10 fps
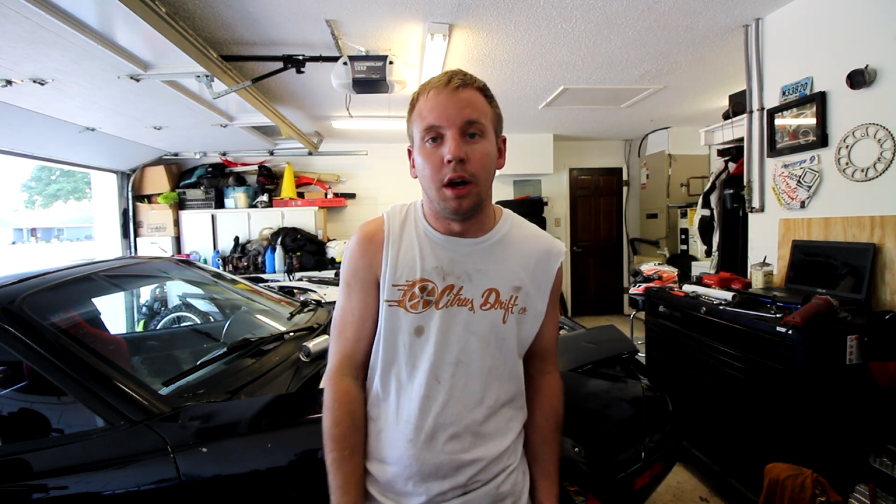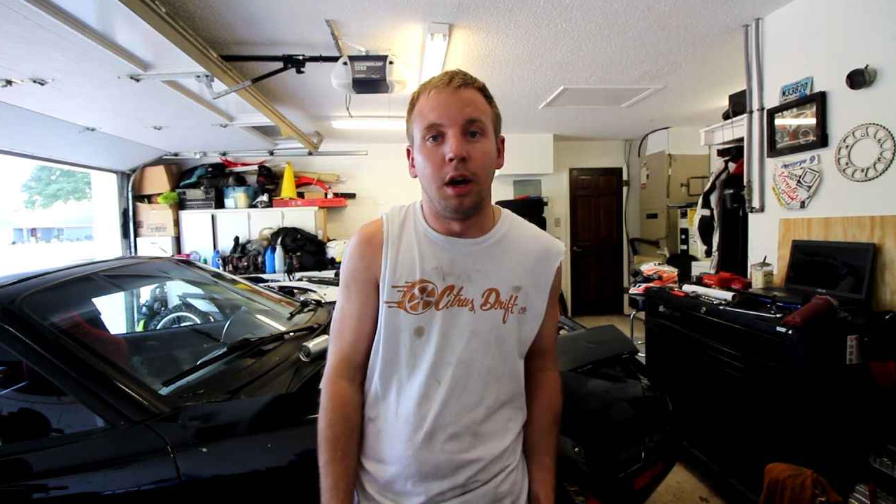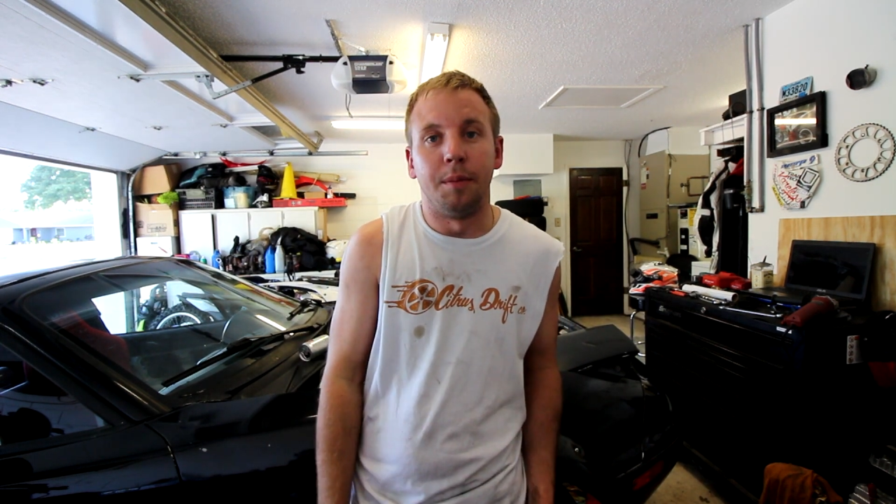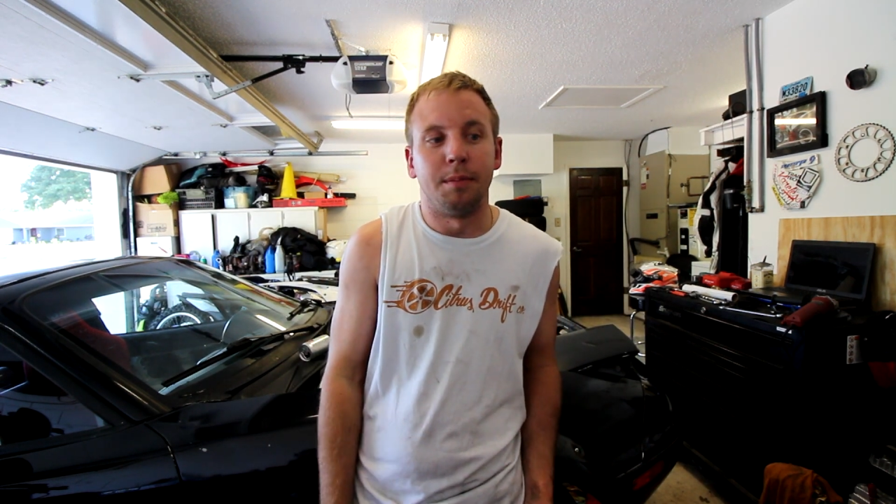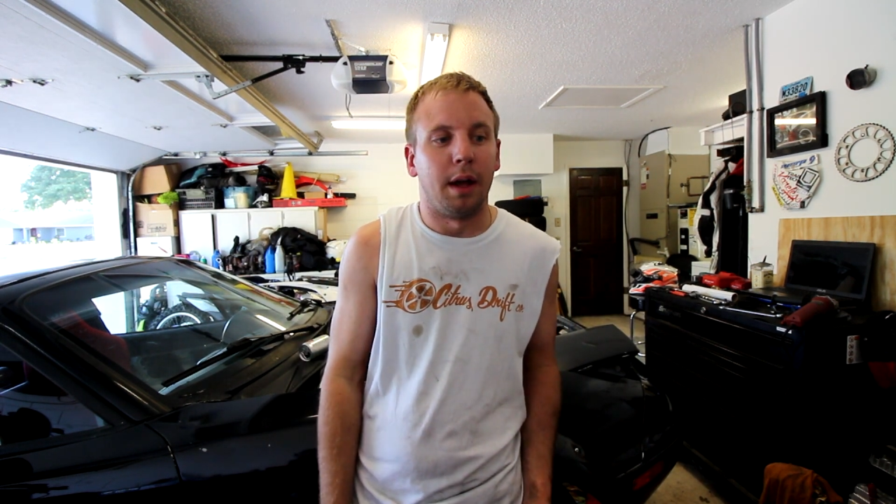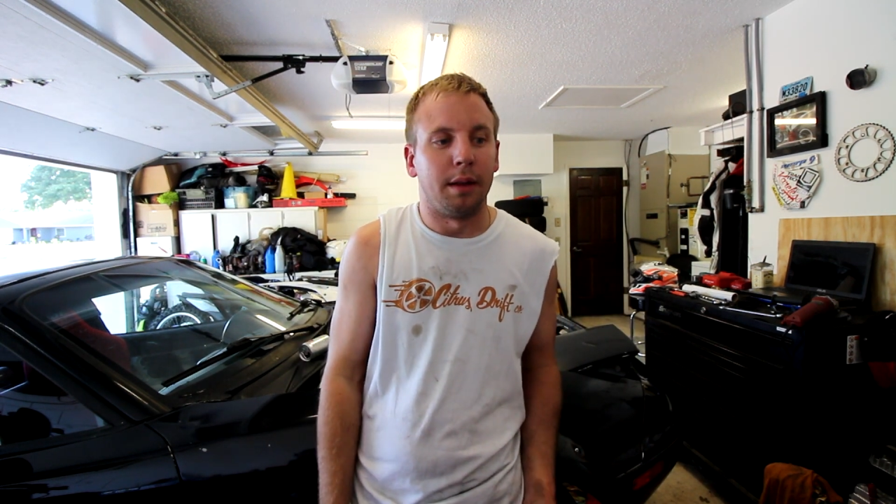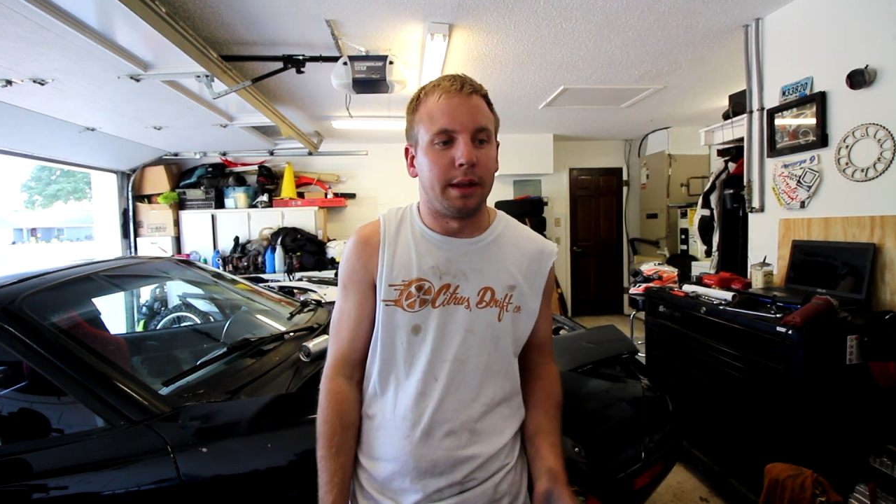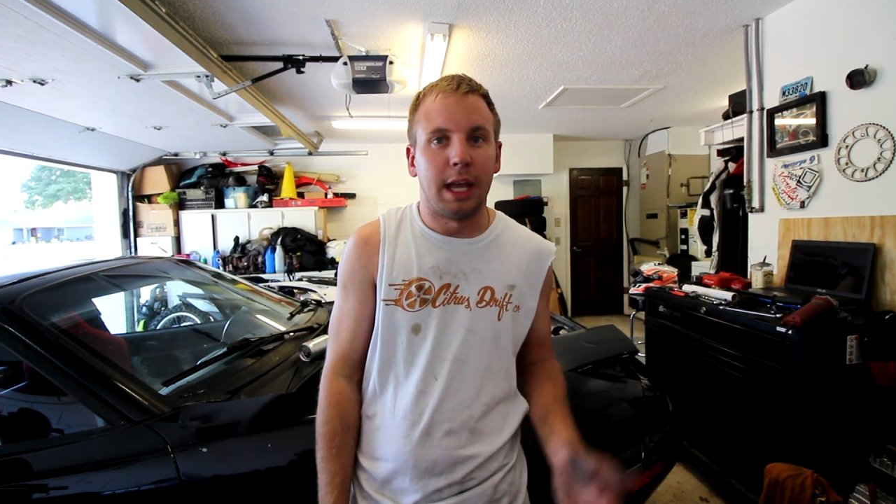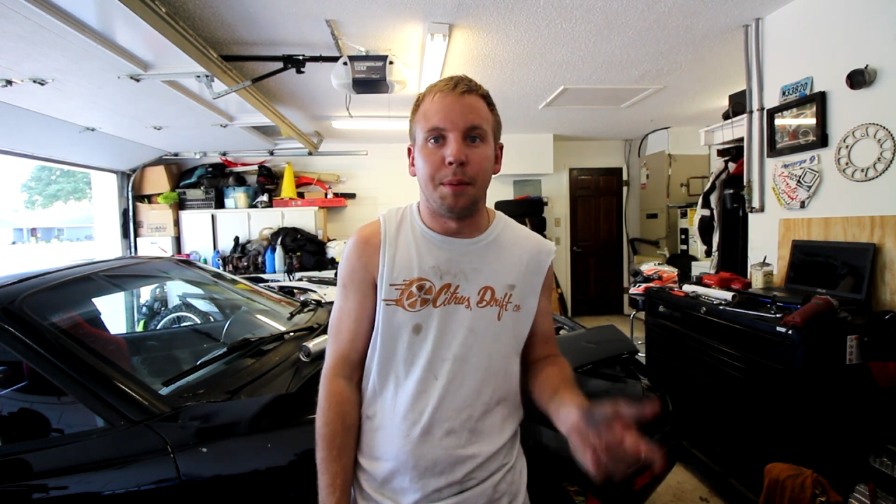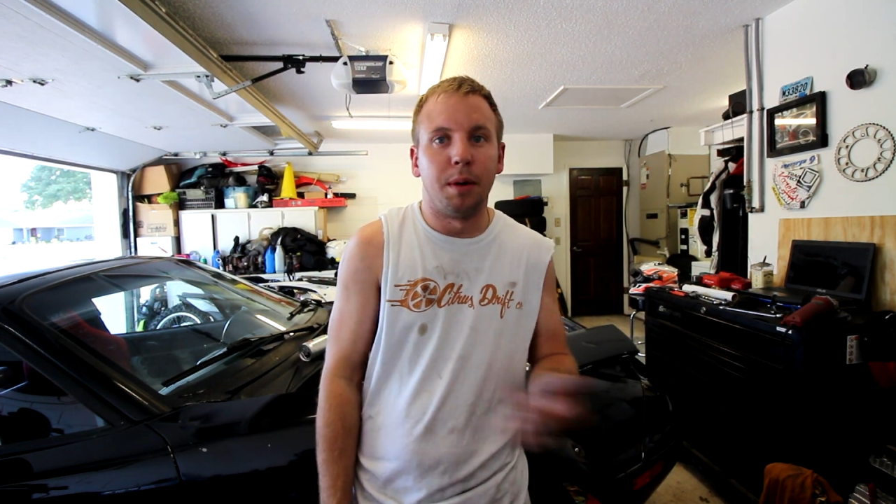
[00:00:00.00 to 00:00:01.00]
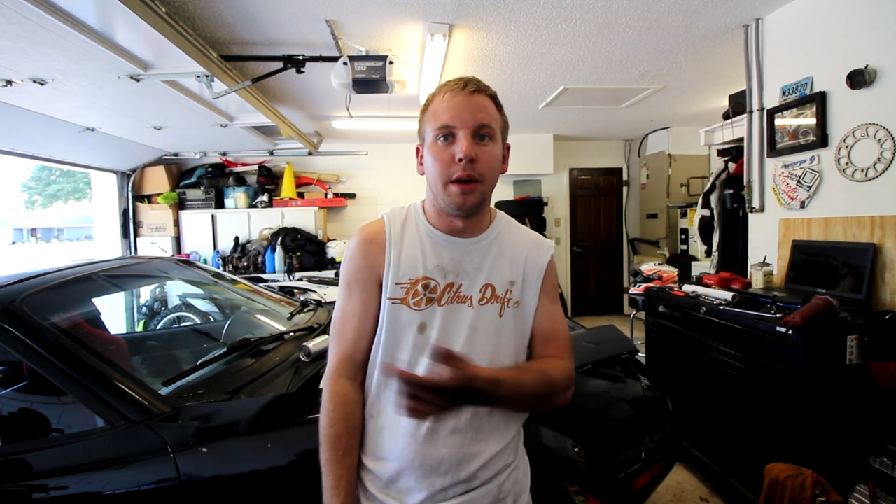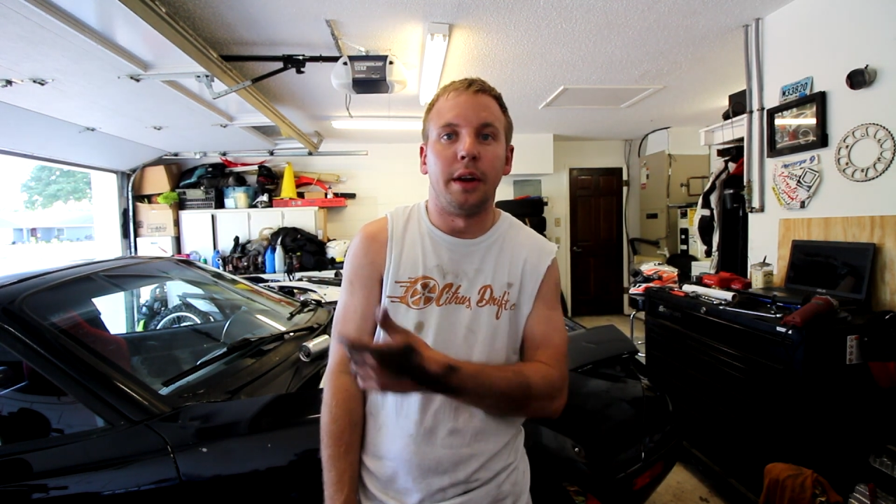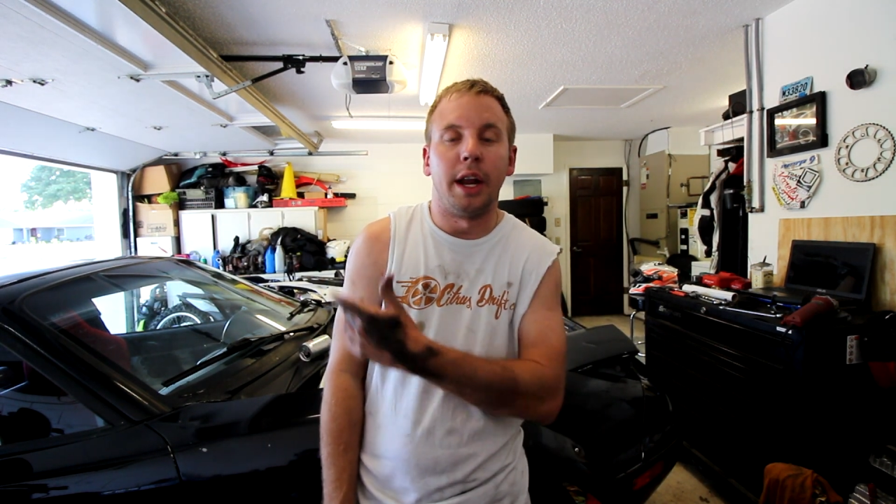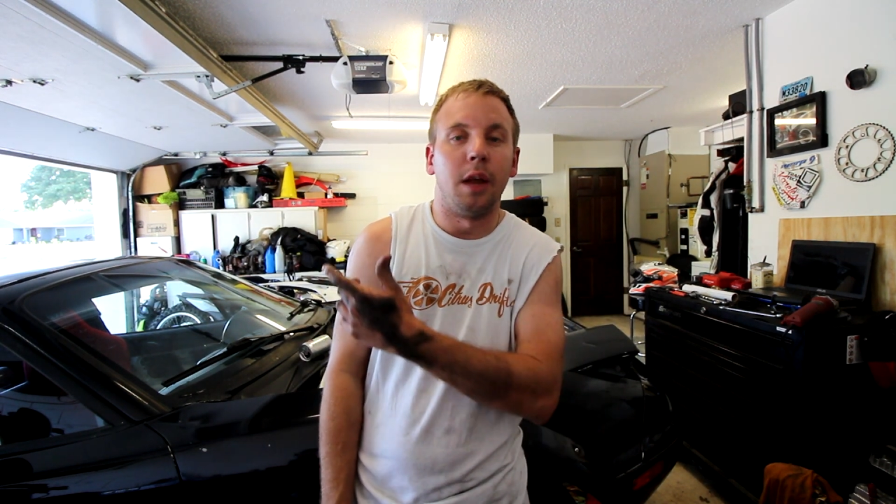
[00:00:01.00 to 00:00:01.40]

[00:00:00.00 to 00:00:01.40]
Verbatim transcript: Um, I can't put it on